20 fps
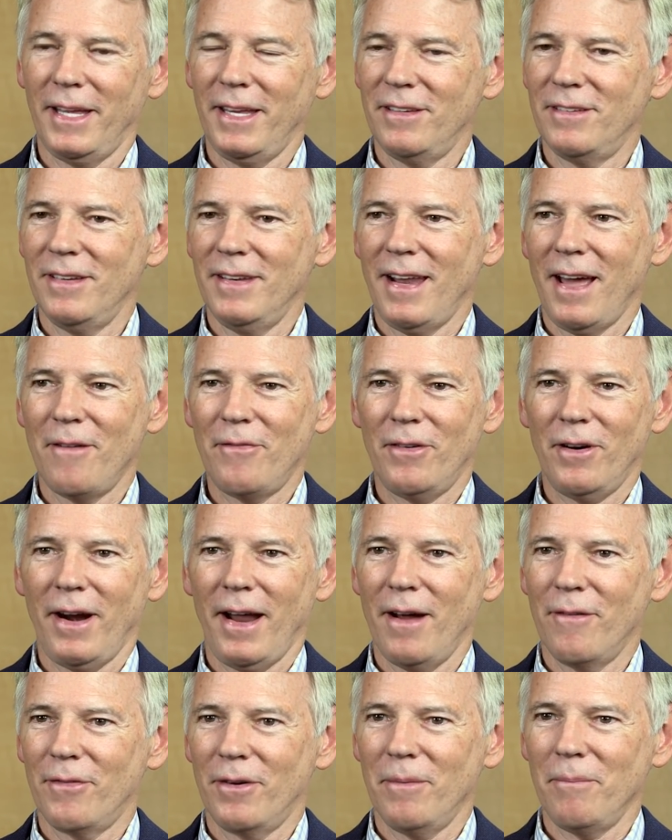He's never
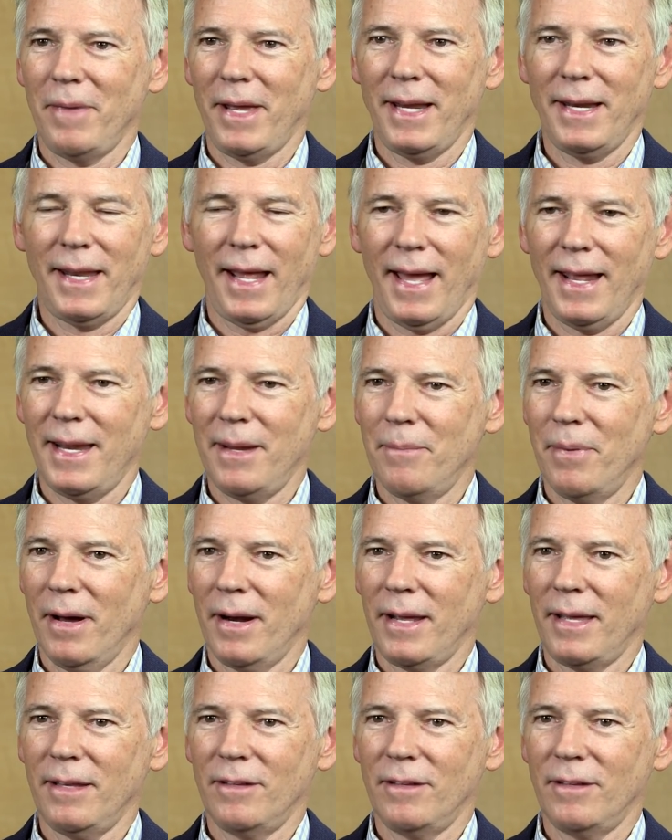ever mean to anybody.